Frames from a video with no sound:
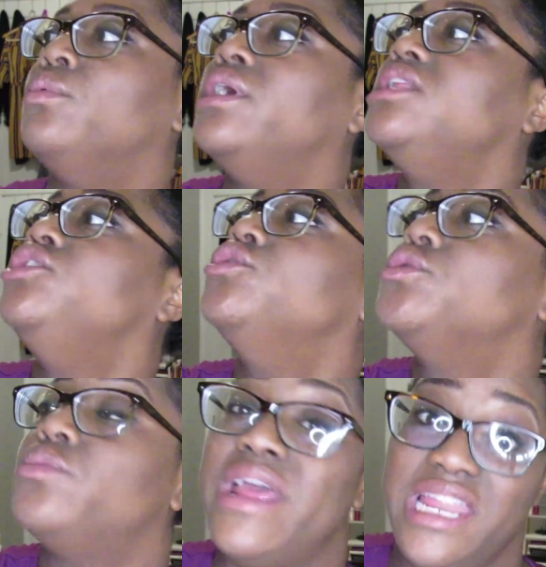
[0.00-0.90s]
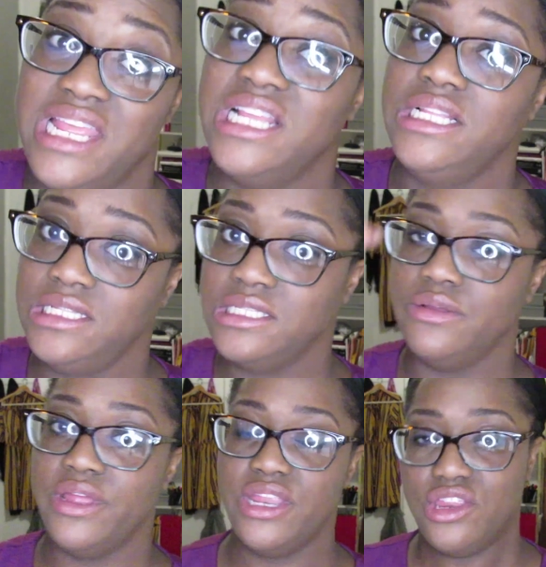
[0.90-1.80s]
you're ready
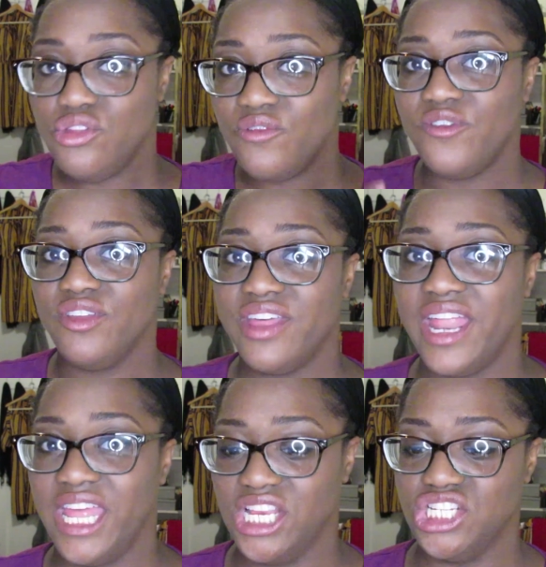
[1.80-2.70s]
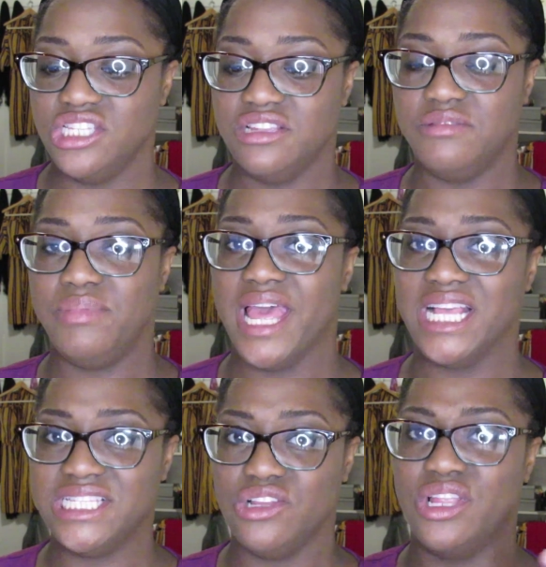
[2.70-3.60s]
and then you feel that energy that the black
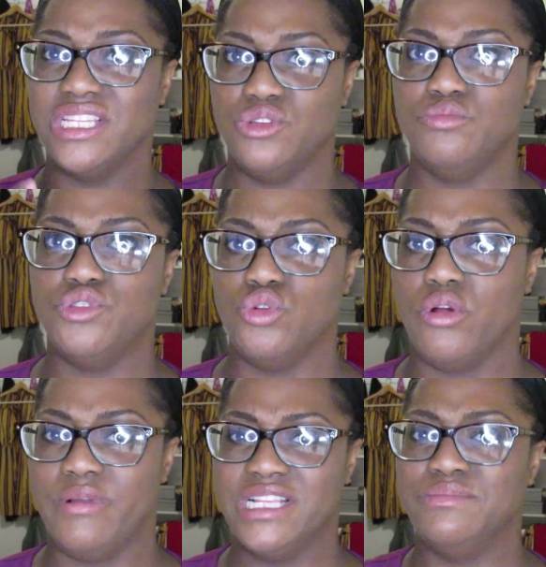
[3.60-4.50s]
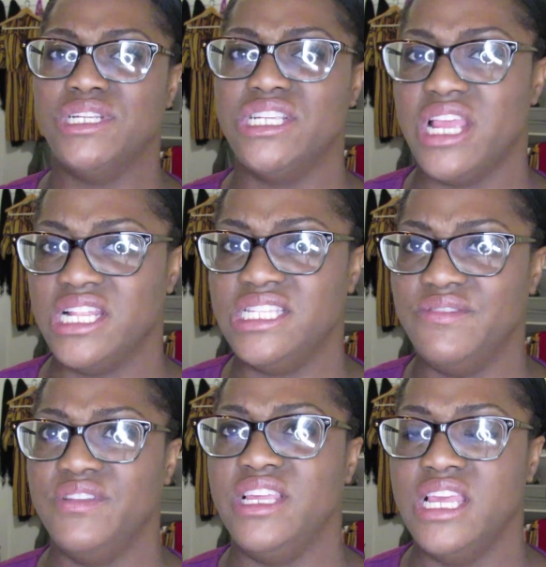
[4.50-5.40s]
salt has absorbed as much
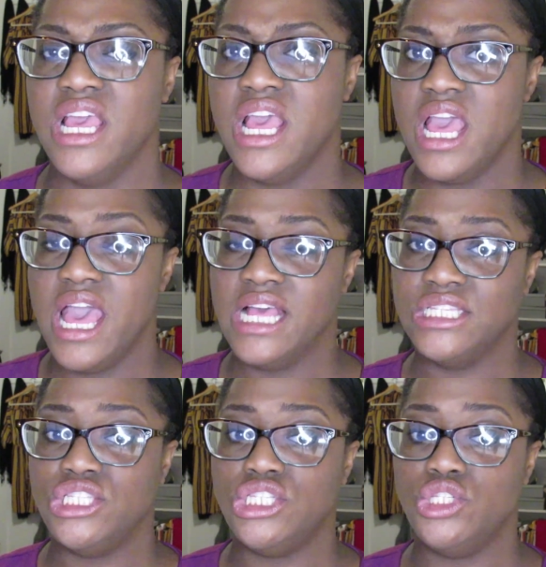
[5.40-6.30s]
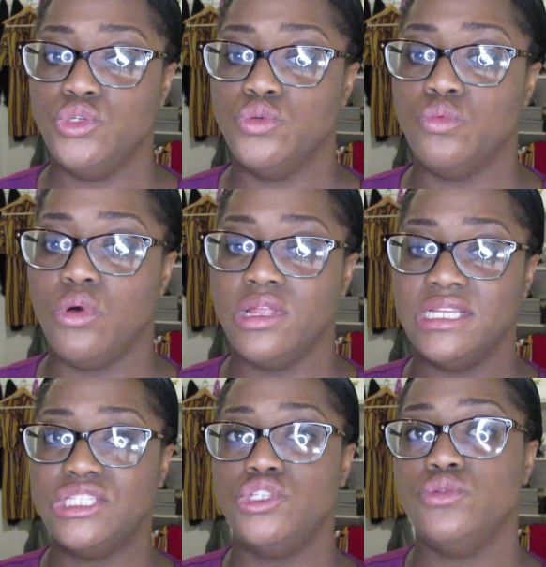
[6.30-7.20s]
negativity as you want it
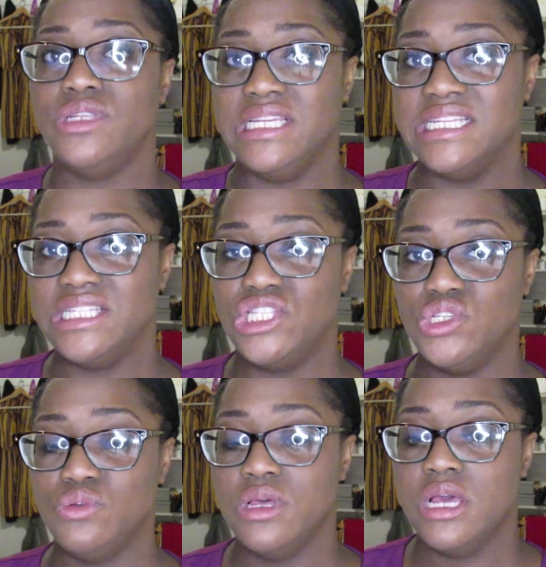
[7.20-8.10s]
to and need it to,